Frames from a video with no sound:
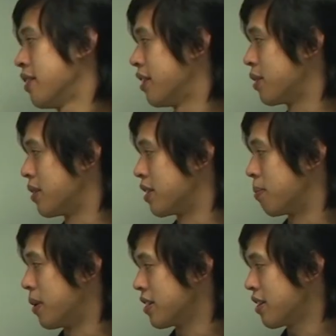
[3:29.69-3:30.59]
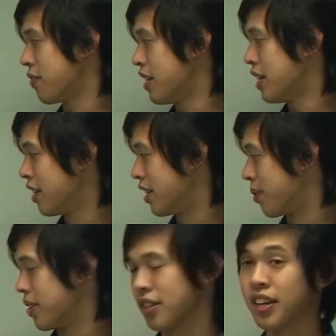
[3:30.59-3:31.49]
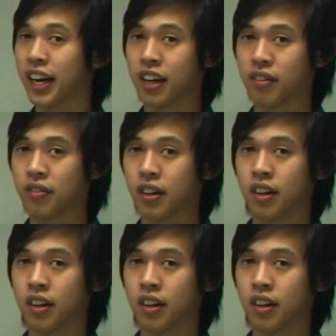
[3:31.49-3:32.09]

This one's the positive one, this one's the negative one.